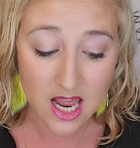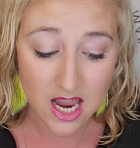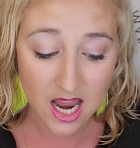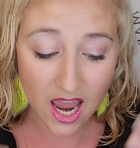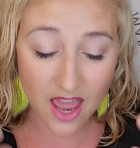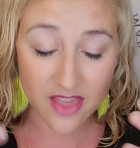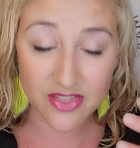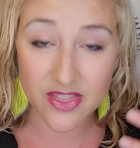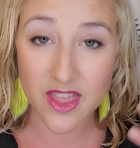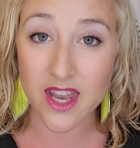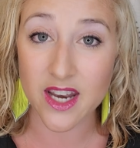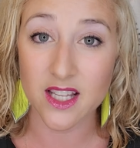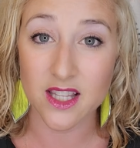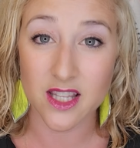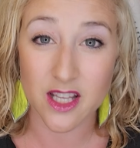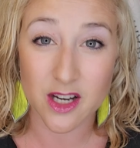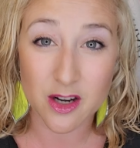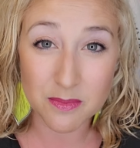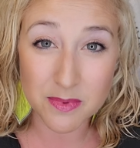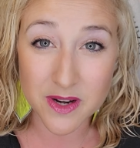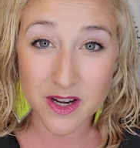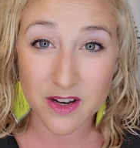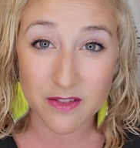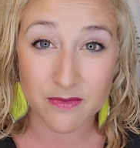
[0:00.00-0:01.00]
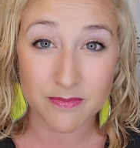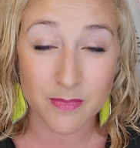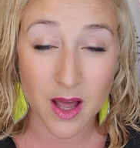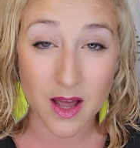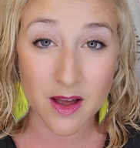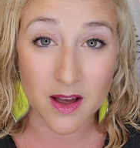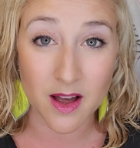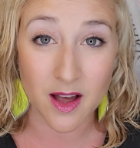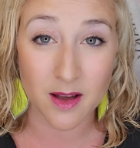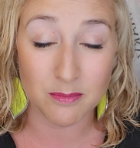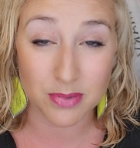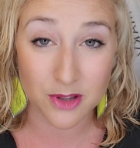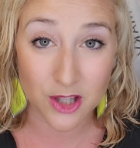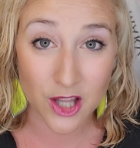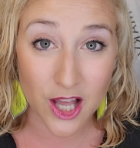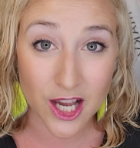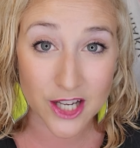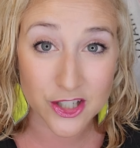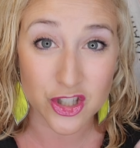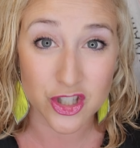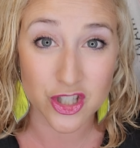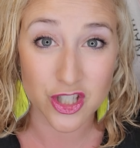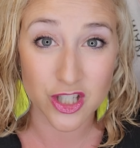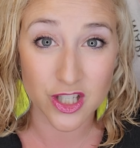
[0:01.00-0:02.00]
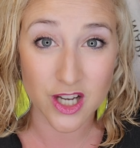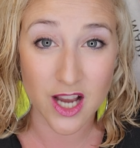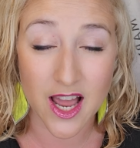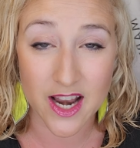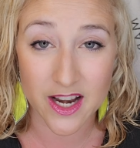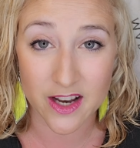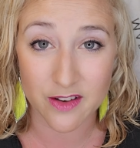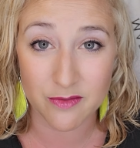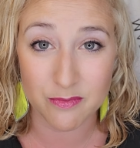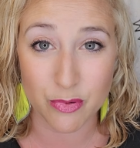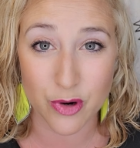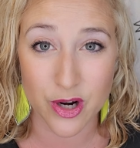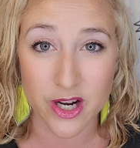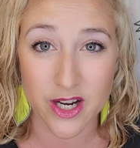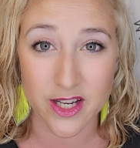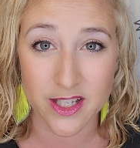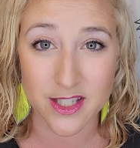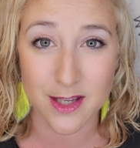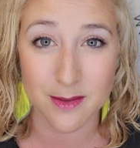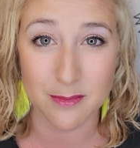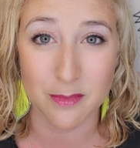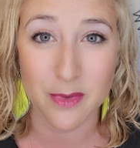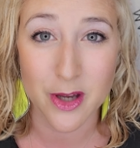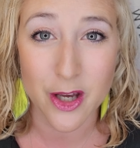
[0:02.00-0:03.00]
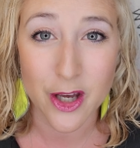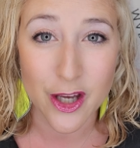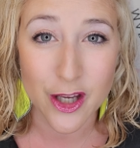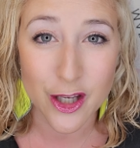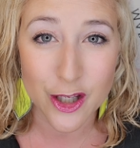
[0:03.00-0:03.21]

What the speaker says: and then a little bit of blush to kind of bring some